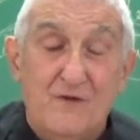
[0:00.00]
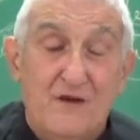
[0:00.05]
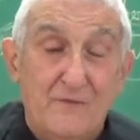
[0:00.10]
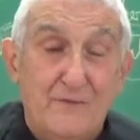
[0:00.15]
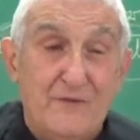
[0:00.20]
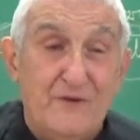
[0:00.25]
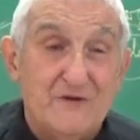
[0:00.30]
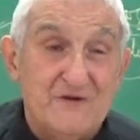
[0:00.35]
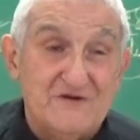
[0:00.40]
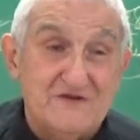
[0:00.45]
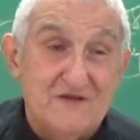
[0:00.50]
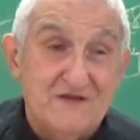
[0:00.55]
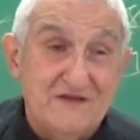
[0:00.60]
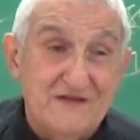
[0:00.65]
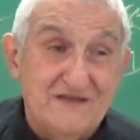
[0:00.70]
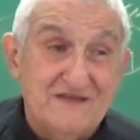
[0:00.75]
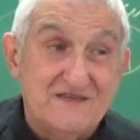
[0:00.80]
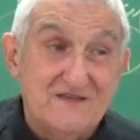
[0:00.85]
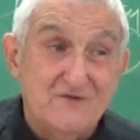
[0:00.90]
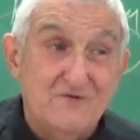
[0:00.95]
person
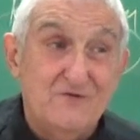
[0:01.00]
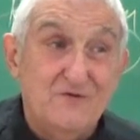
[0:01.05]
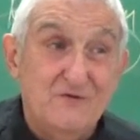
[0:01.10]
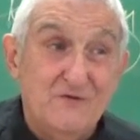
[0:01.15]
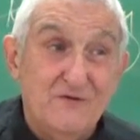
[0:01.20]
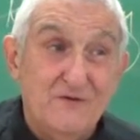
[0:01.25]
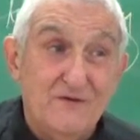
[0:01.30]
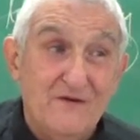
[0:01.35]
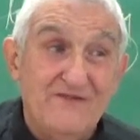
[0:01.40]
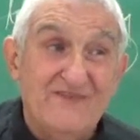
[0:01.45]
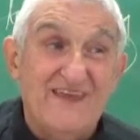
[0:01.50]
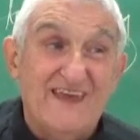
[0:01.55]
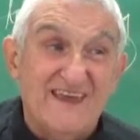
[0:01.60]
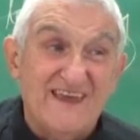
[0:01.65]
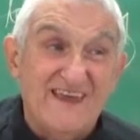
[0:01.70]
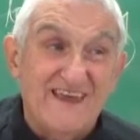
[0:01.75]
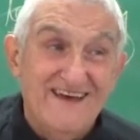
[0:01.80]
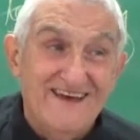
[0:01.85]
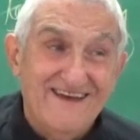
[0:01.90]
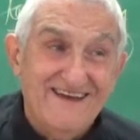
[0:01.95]
is to think.
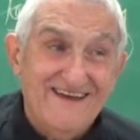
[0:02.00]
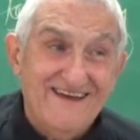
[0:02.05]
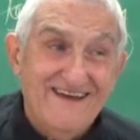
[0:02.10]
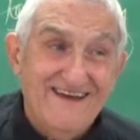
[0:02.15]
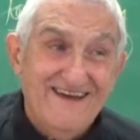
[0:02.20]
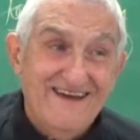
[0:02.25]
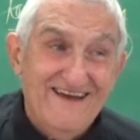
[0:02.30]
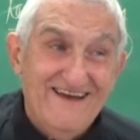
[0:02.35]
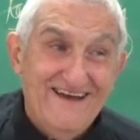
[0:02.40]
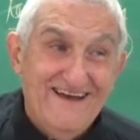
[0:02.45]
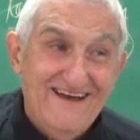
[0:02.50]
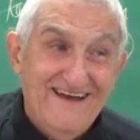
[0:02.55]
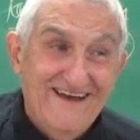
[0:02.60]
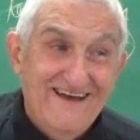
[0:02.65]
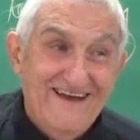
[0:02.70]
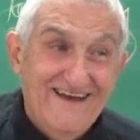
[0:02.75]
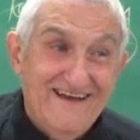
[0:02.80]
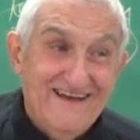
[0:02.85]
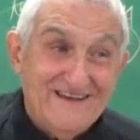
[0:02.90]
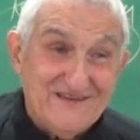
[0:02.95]

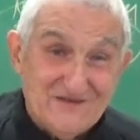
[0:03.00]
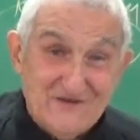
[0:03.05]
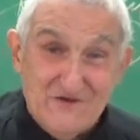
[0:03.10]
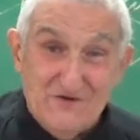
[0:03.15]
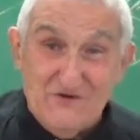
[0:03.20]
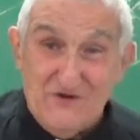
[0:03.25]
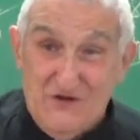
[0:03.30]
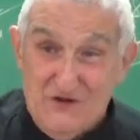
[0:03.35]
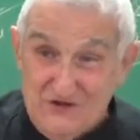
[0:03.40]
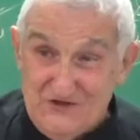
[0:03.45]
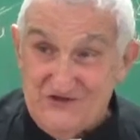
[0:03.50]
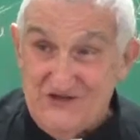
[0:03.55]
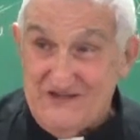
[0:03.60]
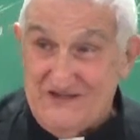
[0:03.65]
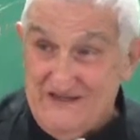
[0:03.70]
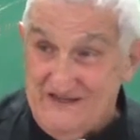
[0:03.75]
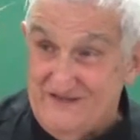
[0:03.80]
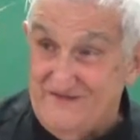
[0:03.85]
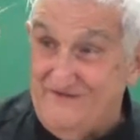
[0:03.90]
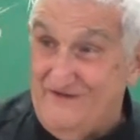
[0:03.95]
So
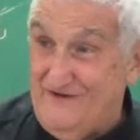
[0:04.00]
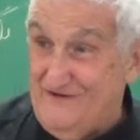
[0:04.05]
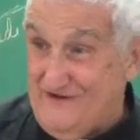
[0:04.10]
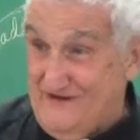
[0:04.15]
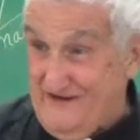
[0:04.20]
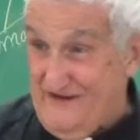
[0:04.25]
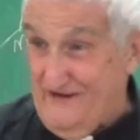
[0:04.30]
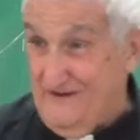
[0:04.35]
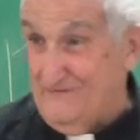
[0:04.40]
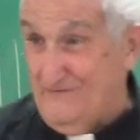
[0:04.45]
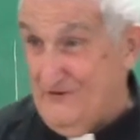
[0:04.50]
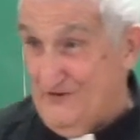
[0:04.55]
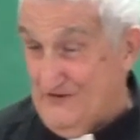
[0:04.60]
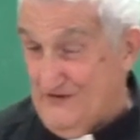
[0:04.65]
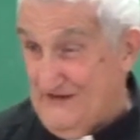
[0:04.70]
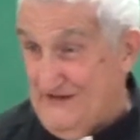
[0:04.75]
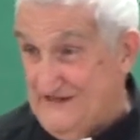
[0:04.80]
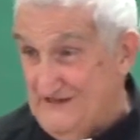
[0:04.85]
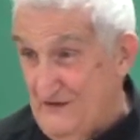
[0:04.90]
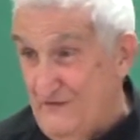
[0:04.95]
logic is very
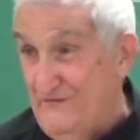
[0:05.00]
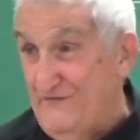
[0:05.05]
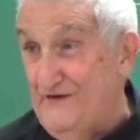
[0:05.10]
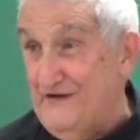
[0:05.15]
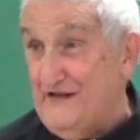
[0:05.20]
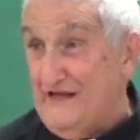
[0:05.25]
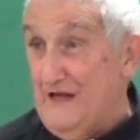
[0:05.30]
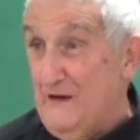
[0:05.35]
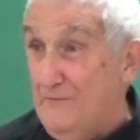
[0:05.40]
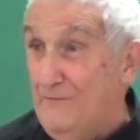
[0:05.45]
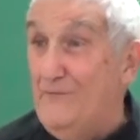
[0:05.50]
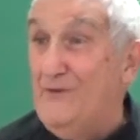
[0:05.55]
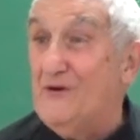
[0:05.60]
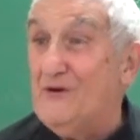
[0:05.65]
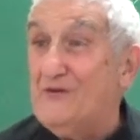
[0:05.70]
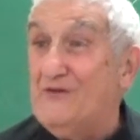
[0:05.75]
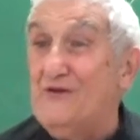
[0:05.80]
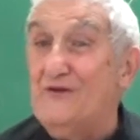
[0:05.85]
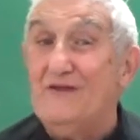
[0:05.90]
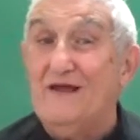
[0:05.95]
important. It's a very
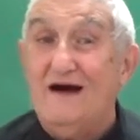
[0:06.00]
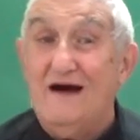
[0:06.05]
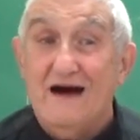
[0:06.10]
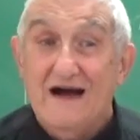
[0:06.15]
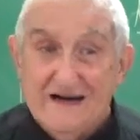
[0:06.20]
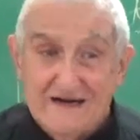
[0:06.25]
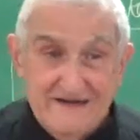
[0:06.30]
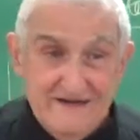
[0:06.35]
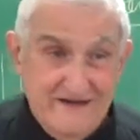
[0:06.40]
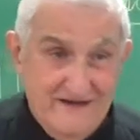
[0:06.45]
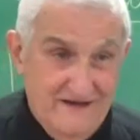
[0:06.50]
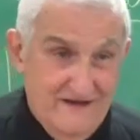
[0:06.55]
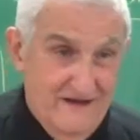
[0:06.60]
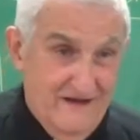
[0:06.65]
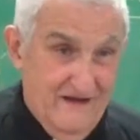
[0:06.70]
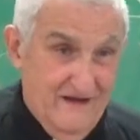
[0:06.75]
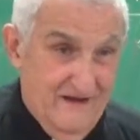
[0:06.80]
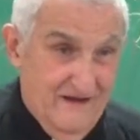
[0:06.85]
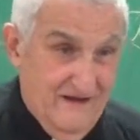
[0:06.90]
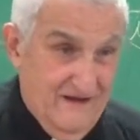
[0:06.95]
important art.
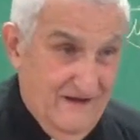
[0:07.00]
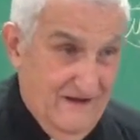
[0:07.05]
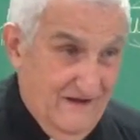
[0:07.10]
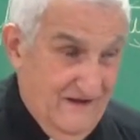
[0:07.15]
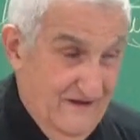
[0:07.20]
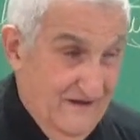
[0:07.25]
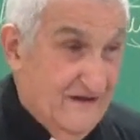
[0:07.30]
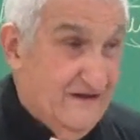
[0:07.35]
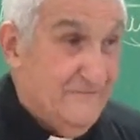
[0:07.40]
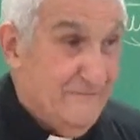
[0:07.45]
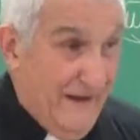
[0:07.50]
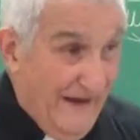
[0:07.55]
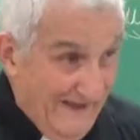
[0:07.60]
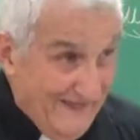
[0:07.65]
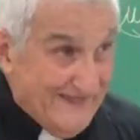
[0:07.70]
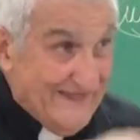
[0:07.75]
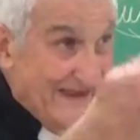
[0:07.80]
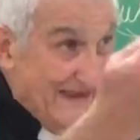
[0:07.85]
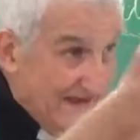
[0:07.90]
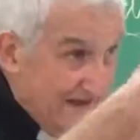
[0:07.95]

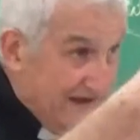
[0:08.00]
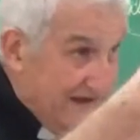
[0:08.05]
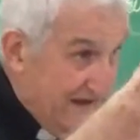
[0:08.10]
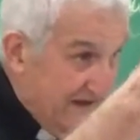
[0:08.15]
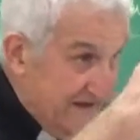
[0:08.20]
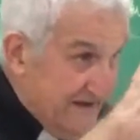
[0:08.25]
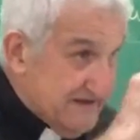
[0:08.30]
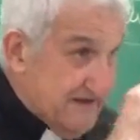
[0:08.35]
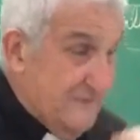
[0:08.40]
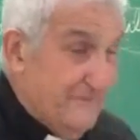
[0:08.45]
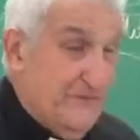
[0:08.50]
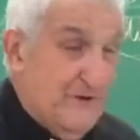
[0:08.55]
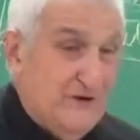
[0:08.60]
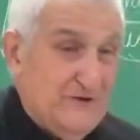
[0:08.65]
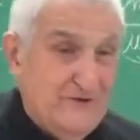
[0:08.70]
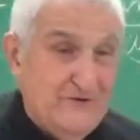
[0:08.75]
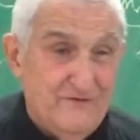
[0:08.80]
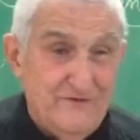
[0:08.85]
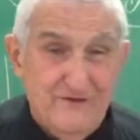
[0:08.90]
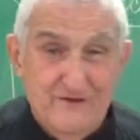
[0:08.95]
Painting is
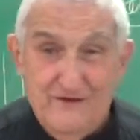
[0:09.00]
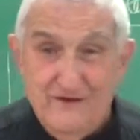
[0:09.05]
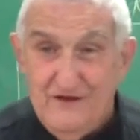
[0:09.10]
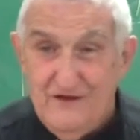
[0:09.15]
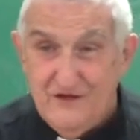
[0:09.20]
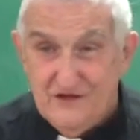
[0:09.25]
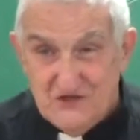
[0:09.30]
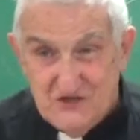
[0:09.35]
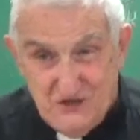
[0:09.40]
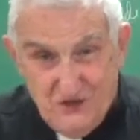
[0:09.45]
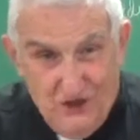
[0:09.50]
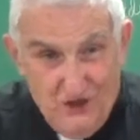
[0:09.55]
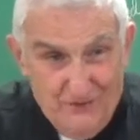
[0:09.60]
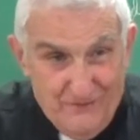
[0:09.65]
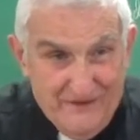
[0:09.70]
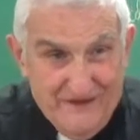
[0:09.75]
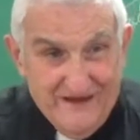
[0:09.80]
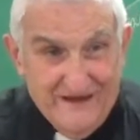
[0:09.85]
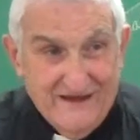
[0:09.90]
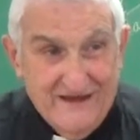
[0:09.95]
important,
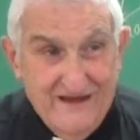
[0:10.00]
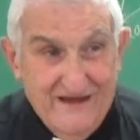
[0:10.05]
sculpting,